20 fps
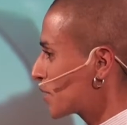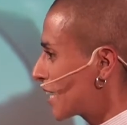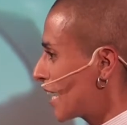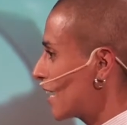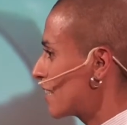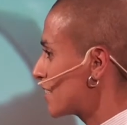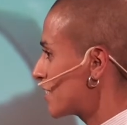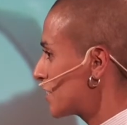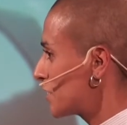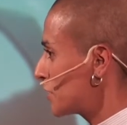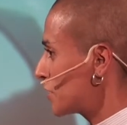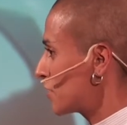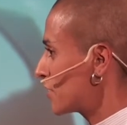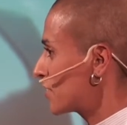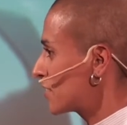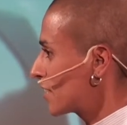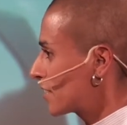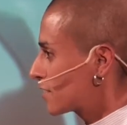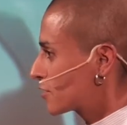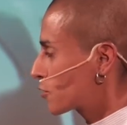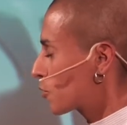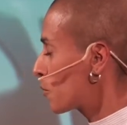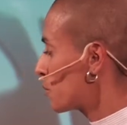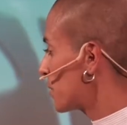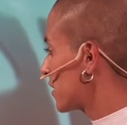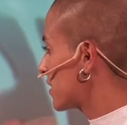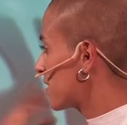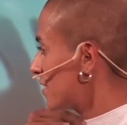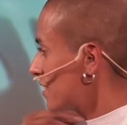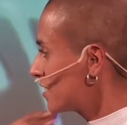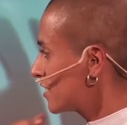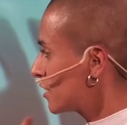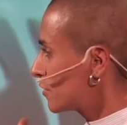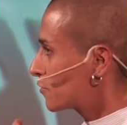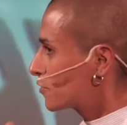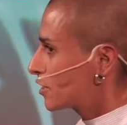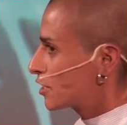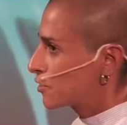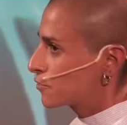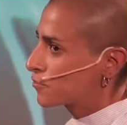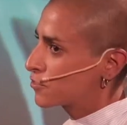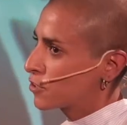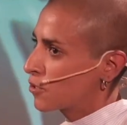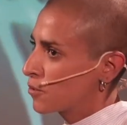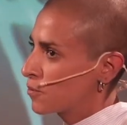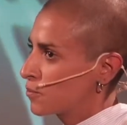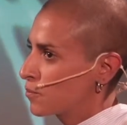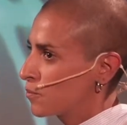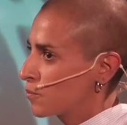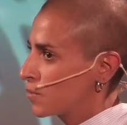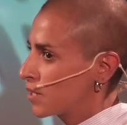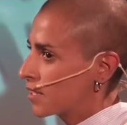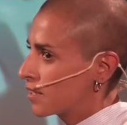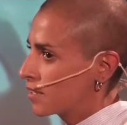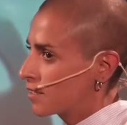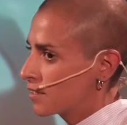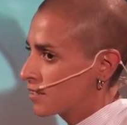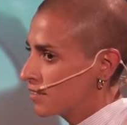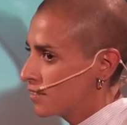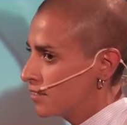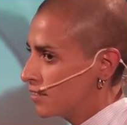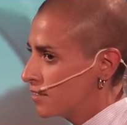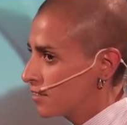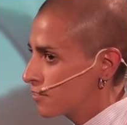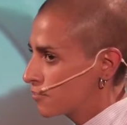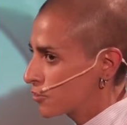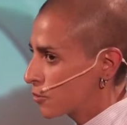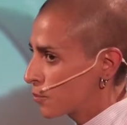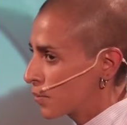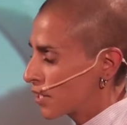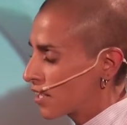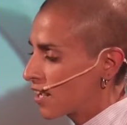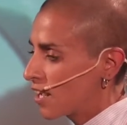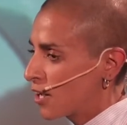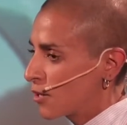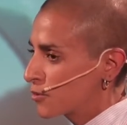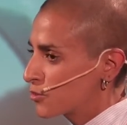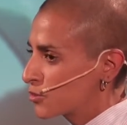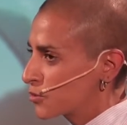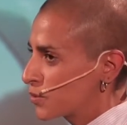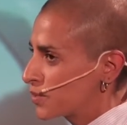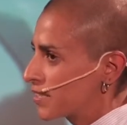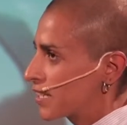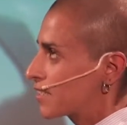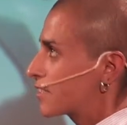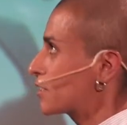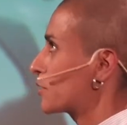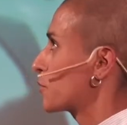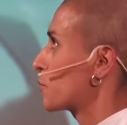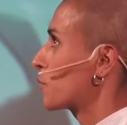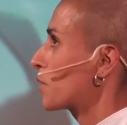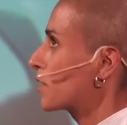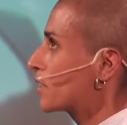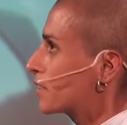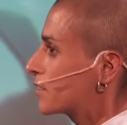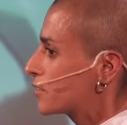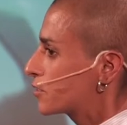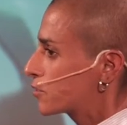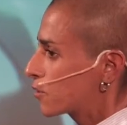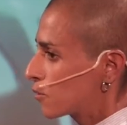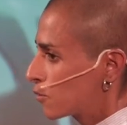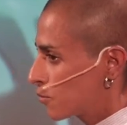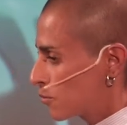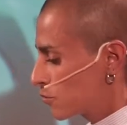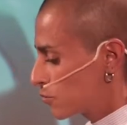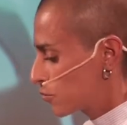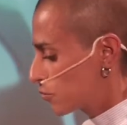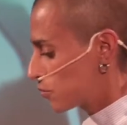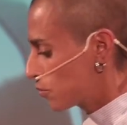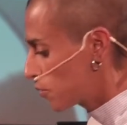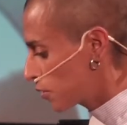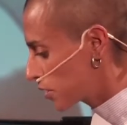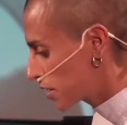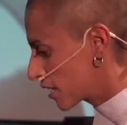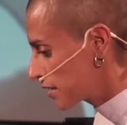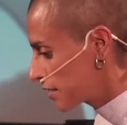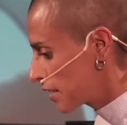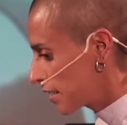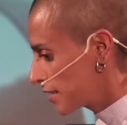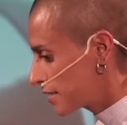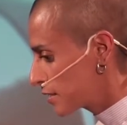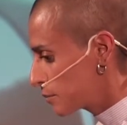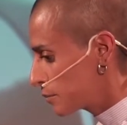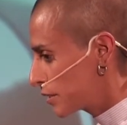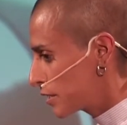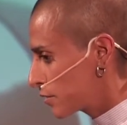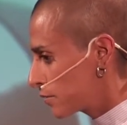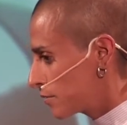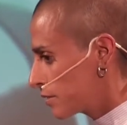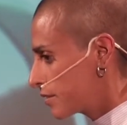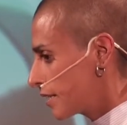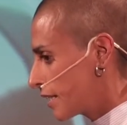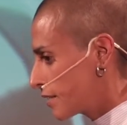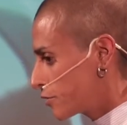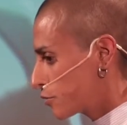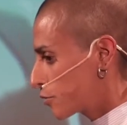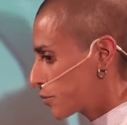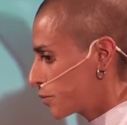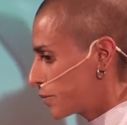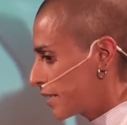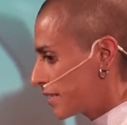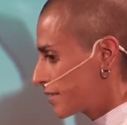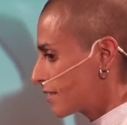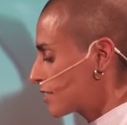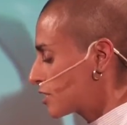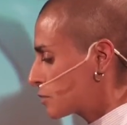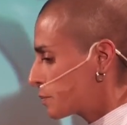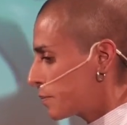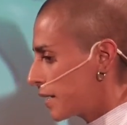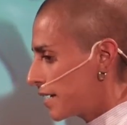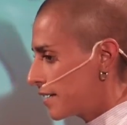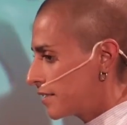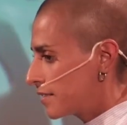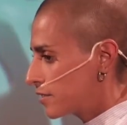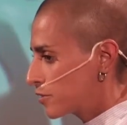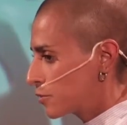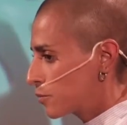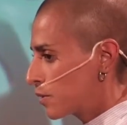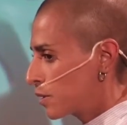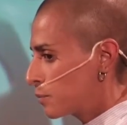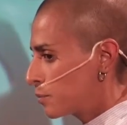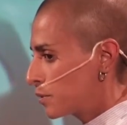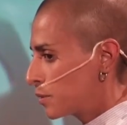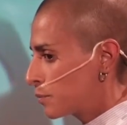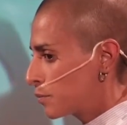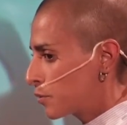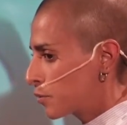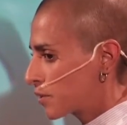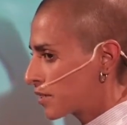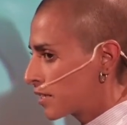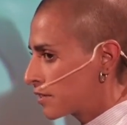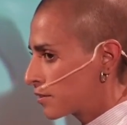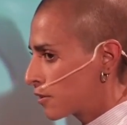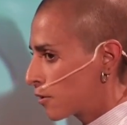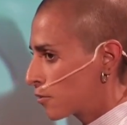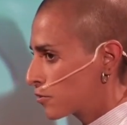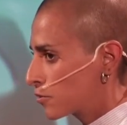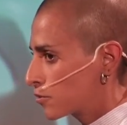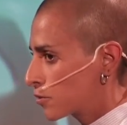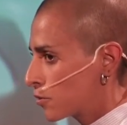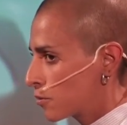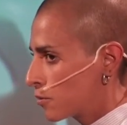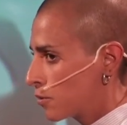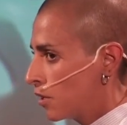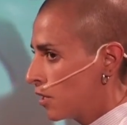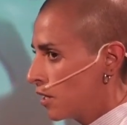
get here, that's completely different from a country that you were. So to organize a bit and to create a space where people can also